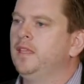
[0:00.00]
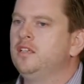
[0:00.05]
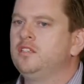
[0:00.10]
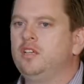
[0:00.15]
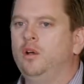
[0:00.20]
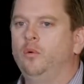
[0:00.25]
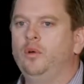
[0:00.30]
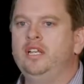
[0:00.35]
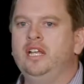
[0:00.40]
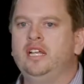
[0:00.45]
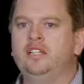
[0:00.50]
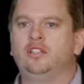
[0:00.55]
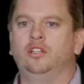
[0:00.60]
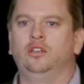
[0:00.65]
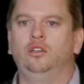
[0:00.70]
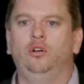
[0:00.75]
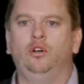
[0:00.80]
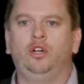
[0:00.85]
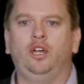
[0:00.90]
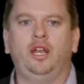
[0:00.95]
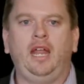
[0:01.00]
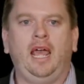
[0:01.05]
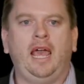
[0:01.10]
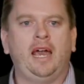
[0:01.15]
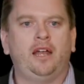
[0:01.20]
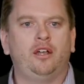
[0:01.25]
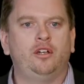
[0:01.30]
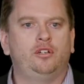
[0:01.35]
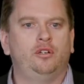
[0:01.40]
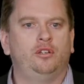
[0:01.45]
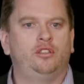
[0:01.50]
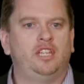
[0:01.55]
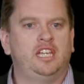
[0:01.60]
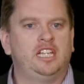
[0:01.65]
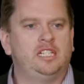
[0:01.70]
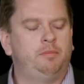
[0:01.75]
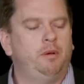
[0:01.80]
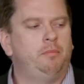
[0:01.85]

So we need to look at how to do things,